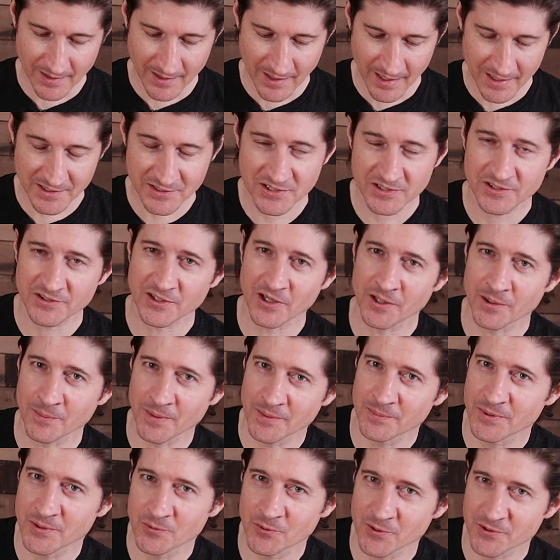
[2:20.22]
I just thought it
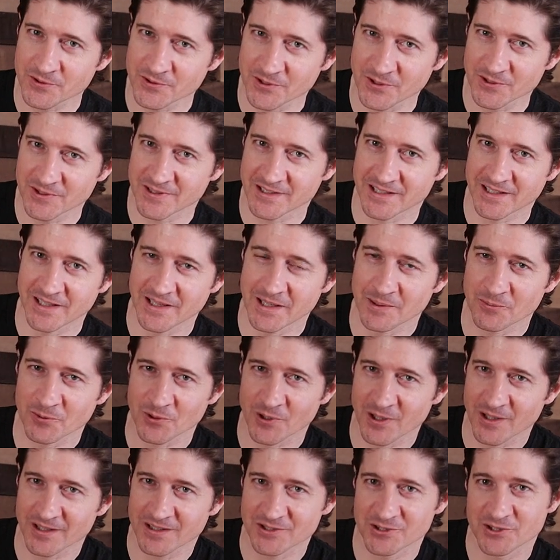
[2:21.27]
might be worth turning the
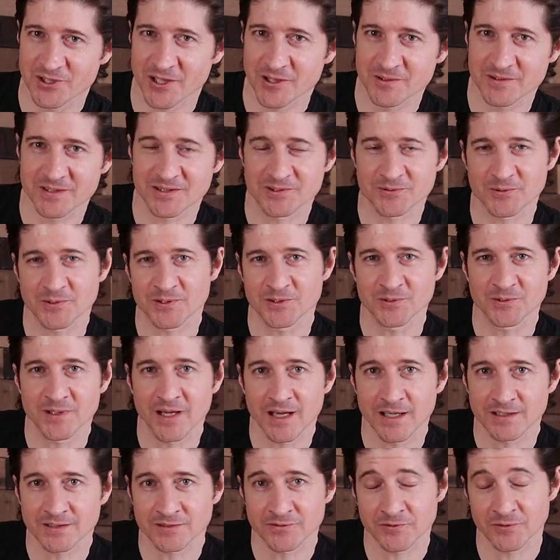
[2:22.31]
camera on and sharing this with you guys.